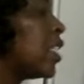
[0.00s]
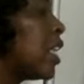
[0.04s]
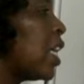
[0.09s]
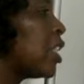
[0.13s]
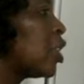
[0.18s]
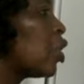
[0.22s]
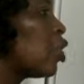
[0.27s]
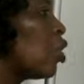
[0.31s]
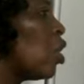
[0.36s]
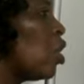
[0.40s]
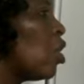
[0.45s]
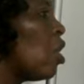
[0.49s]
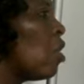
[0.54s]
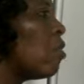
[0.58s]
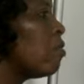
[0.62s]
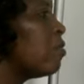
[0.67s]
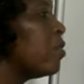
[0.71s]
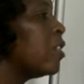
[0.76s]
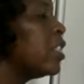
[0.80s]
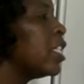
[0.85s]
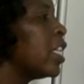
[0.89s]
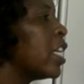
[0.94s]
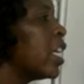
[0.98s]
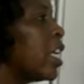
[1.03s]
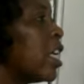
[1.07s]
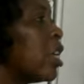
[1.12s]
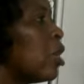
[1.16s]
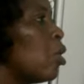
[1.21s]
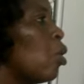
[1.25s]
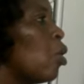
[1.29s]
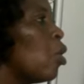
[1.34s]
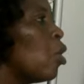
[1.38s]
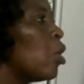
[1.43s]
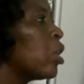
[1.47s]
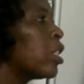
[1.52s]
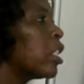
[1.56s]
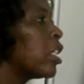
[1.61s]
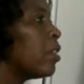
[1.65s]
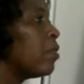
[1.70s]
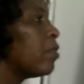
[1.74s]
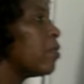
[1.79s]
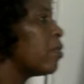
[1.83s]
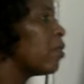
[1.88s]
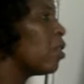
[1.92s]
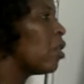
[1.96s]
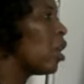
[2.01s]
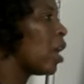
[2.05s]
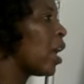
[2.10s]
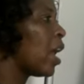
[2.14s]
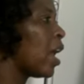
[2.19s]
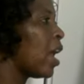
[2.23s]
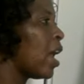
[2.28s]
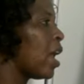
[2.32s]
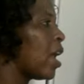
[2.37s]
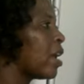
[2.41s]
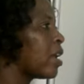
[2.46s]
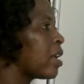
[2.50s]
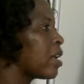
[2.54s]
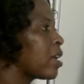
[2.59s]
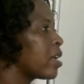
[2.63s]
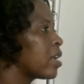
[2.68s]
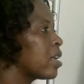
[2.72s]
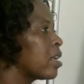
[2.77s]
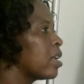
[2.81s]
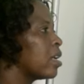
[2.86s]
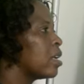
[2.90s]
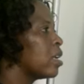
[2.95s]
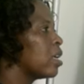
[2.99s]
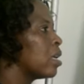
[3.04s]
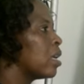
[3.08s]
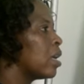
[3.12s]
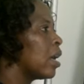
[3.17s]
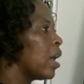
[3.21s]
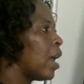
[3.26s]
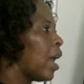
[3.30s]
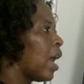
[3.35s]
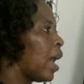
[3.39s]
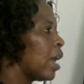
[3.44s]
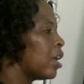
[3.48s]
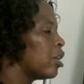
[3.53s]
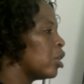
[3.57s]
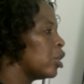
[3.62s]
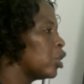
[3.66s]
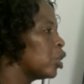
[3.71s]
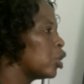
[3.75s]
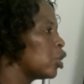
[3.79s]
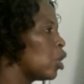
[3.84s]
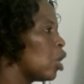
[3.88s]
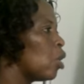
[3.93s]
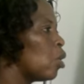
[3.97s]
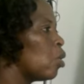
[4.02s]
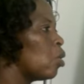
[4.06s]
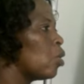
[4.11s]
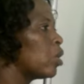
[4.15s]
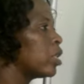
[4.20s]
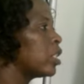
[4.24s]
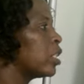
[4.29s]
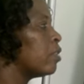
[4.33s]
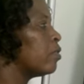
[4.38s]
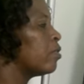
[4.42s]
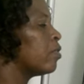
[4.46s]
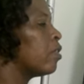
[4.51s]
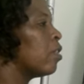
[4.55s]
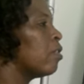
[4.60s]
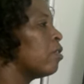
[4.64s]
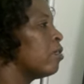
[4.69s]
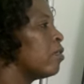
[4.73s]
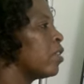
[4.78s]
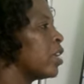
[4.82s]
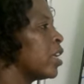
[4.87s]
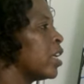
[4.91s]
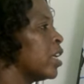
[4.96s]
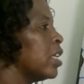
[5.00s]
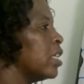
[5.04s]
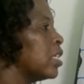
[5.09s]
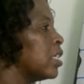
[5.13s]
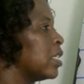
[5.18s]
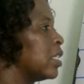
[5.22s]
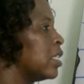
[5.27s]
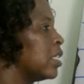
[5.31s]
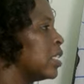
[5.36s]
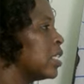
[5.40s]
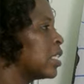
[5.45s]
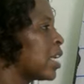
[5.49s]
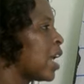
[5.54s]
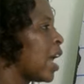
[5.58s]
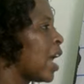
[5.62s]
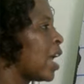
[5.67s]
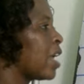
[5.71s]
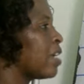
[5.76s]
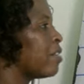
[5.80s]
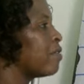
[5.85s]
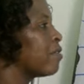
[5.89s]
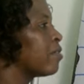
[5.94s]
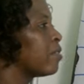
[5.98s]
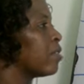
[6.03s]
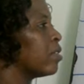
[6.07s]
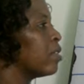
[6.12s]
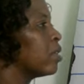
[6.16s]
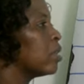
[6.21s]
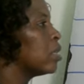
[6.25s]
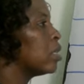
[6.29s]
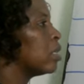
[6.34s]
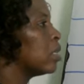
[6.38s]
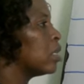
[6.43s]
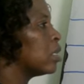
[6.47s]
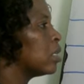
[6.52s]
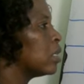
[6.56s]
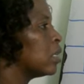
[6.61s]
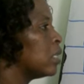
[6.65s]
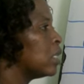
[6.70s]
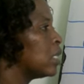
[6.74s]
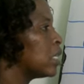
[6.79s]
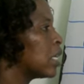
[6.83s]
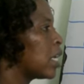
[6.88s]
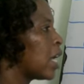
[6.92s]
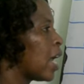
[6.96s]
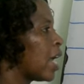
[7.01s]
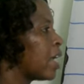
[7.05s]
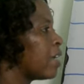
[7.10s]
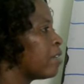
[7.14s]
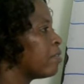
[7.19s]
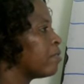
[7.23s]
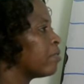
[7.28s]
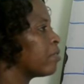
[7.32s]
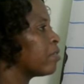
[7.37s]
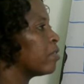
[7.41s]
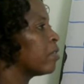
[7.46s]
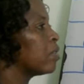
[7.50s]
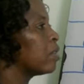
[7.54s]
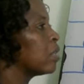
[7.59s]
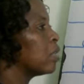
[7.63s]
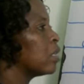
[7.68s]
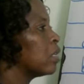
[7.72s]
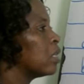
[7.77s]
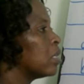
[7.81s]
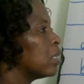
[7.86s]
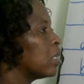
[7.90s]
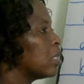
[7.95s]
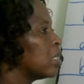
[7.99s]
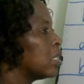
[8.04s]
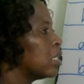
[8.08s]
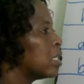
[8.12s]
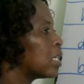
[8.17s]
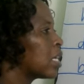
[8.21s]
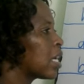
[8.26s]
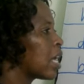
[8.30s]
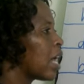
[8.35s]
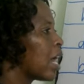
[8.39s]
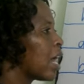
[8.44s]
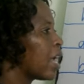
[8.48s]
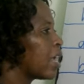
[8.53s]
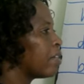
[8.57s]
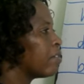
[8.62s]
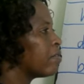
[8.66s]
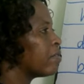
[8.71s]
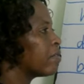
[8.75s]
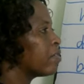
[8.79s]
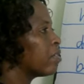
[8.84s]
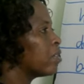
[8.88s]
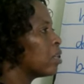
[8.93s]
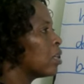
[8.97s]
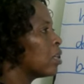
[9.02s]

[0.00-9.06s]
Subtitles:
a stroke of D, hooked for R, and also hooked for V. Drive. Drive. Drive.